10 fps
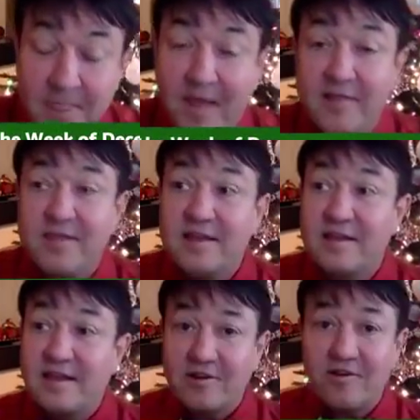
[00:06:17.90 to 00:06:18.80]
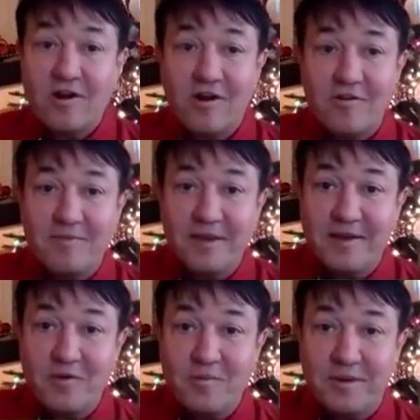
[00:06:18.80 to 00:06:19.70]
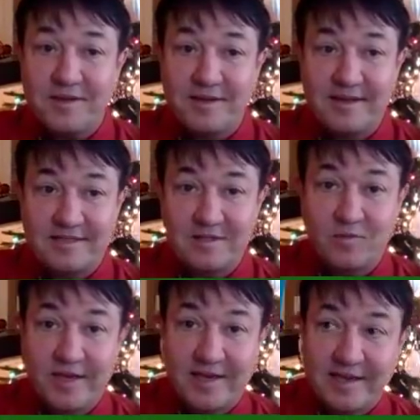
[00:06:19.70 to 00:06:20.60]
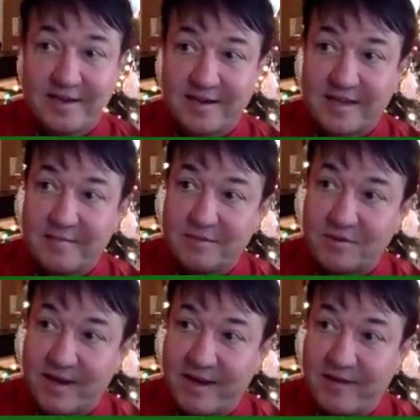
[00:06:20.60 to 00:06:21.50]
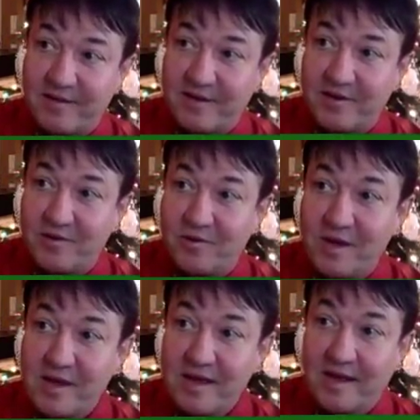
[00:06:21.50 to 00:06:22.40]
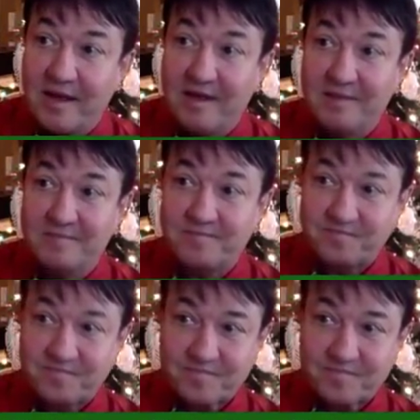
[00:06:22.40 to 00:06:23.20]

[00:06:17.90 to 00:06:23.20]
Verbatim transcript: and then let your heart be open as the weekend comes around and you um,